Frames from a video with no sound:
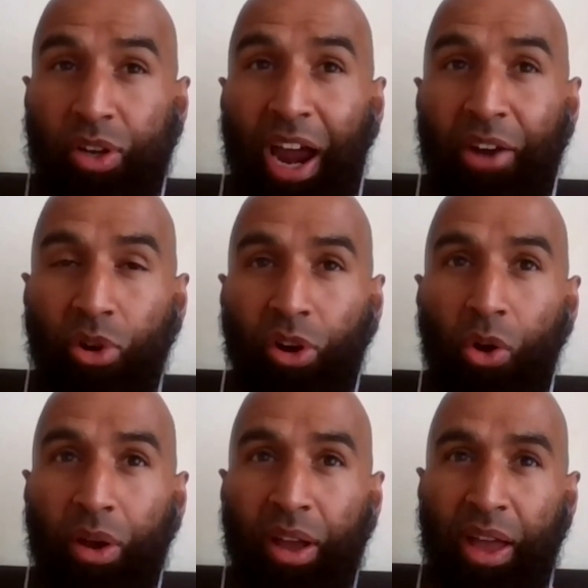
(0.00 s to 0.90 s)
carry on
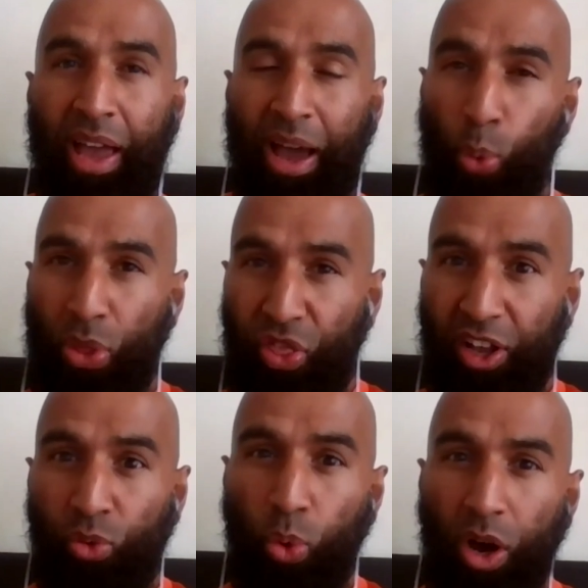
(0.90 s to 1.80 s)
going. And when
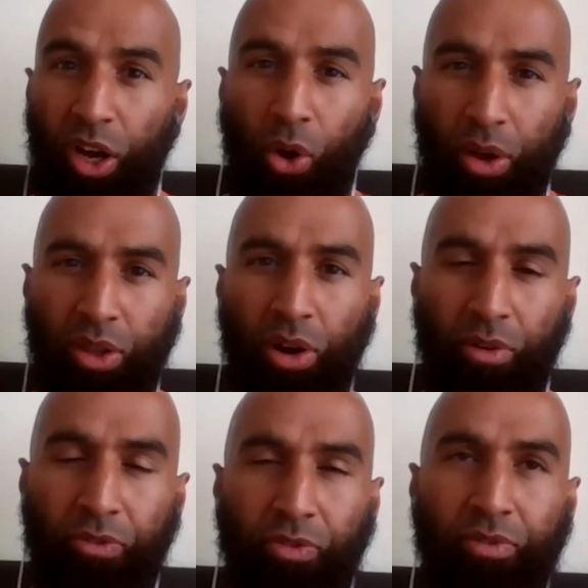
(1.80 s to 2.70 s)
things were going
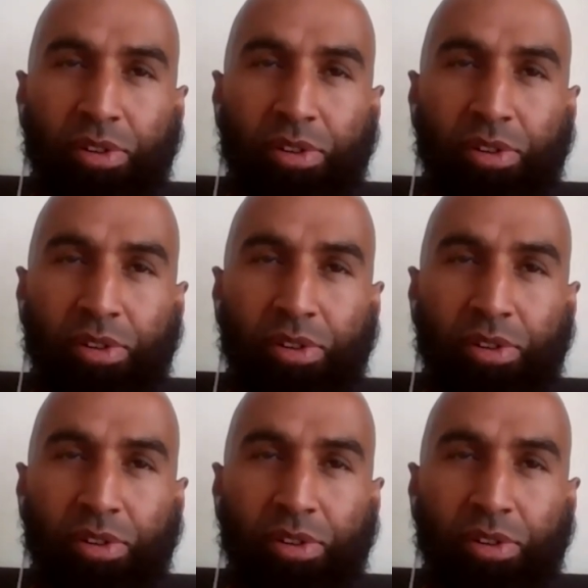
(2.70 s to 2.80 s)
tough,